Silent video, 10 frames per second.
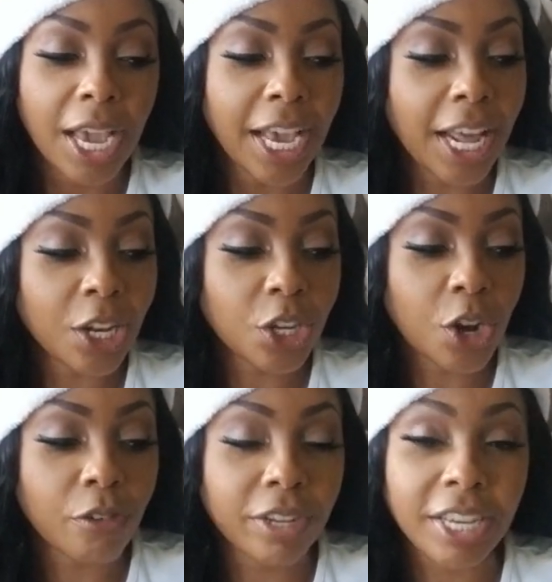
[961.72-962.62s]
And I
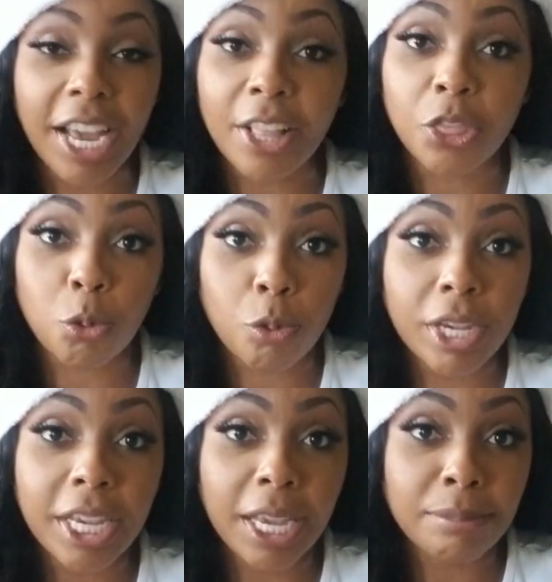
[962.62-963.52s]
look over, he got
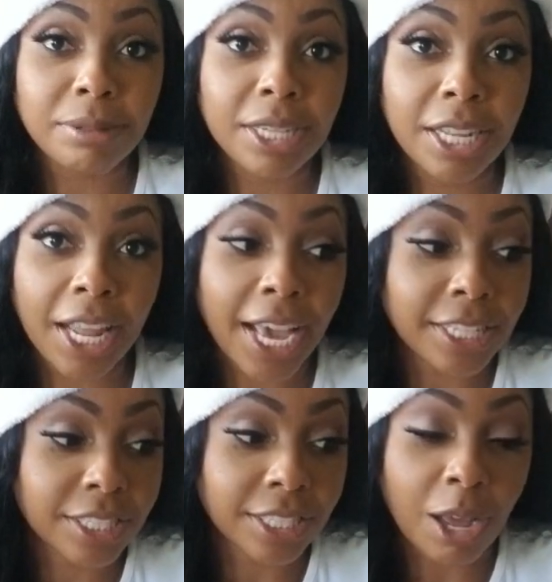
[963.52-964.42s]
3 empty
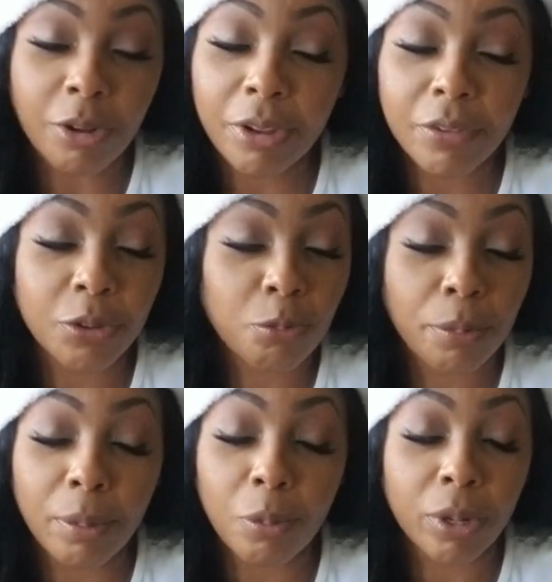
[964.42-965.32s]
glasses. I don't even
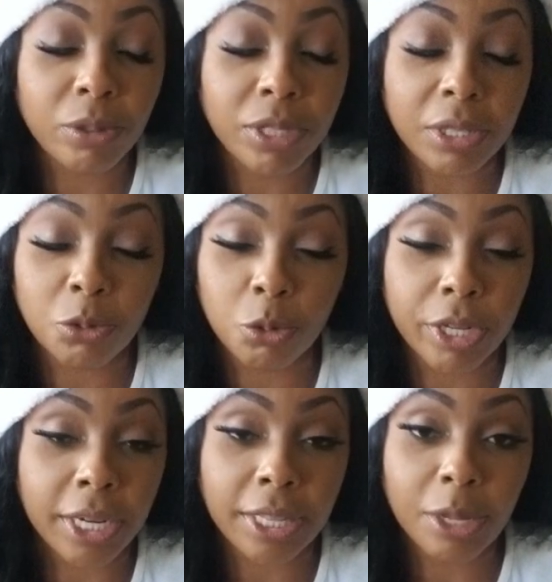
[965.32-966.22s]
remember what he was
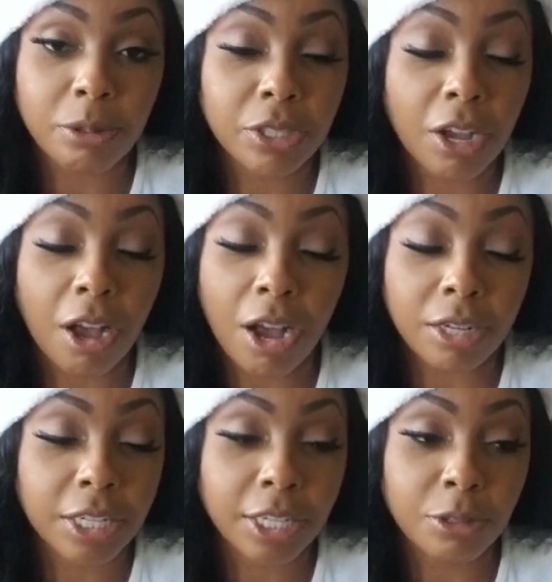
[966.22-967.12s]
drinking. I think it was
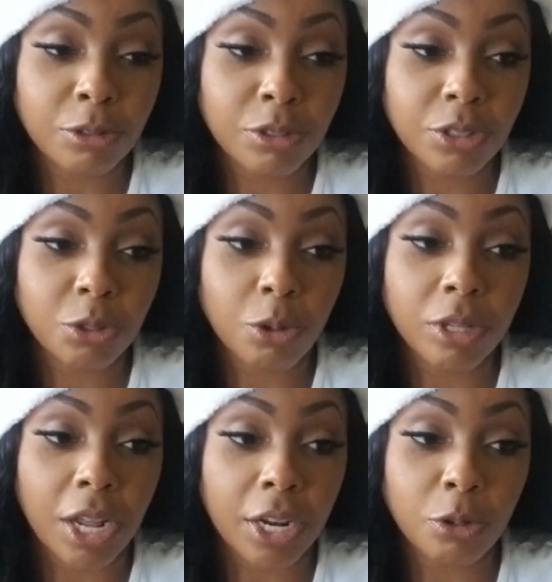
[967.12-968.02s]
cocktails.
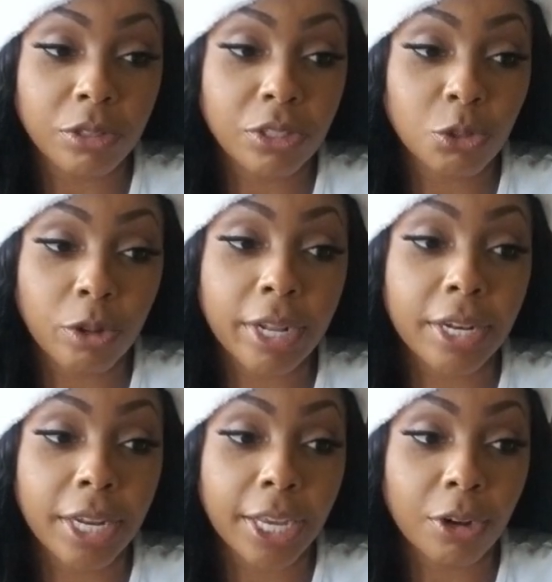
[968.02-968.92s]
So I knew it was
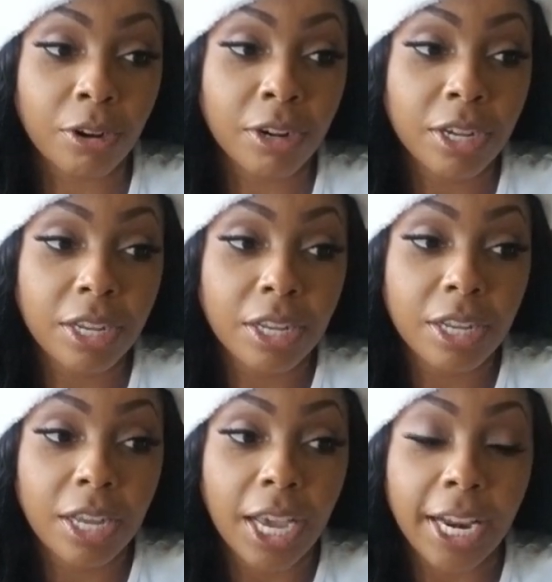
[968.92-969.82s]
straight liquor.
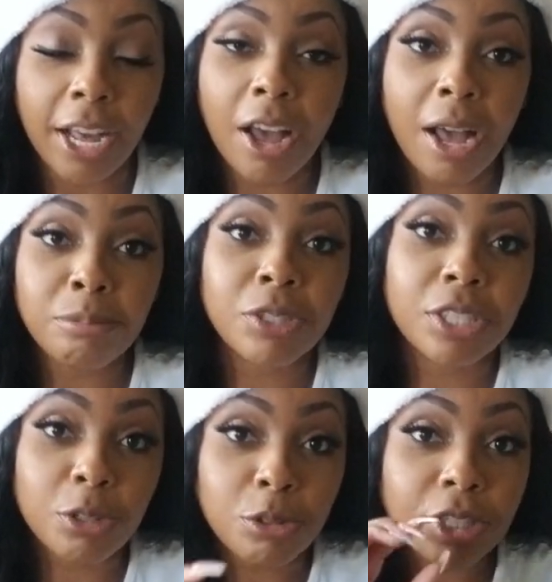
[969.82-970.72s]
And I'm
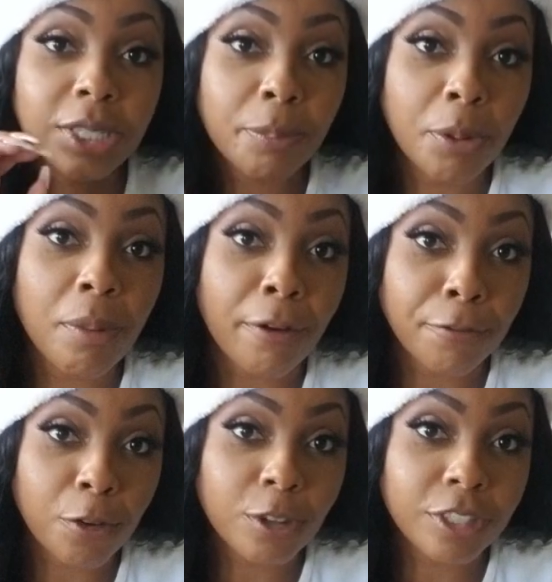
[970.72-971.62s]
still sipping on my
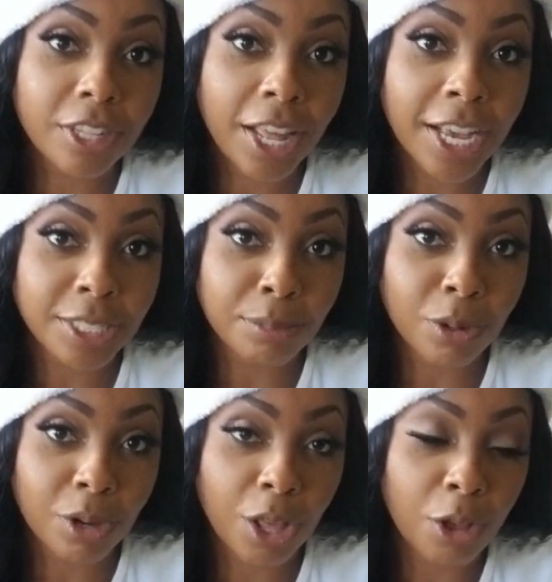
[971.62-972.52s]
first glass of
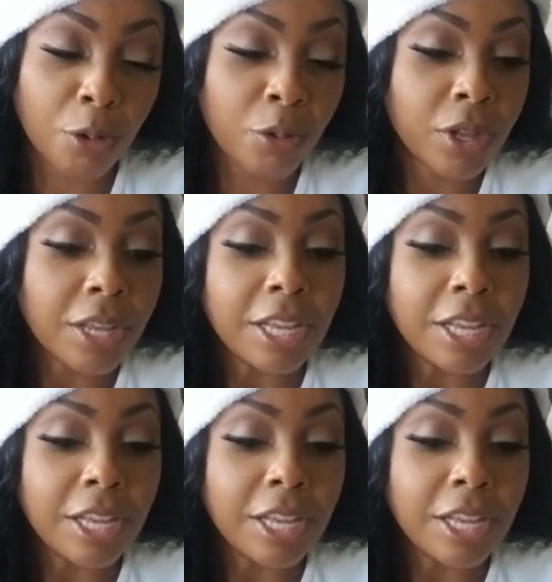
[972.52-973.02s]
Merlot.